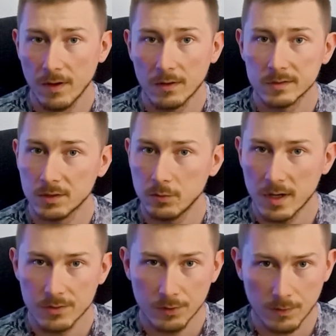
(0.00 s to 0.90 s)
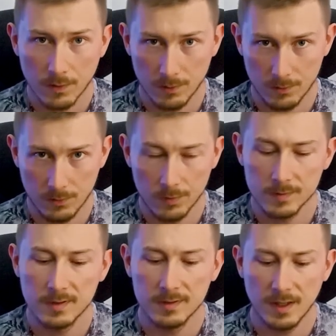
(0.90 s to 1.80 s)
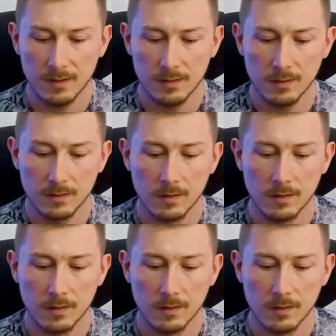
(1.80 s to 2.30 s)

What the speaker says: so we are not going to use this ending.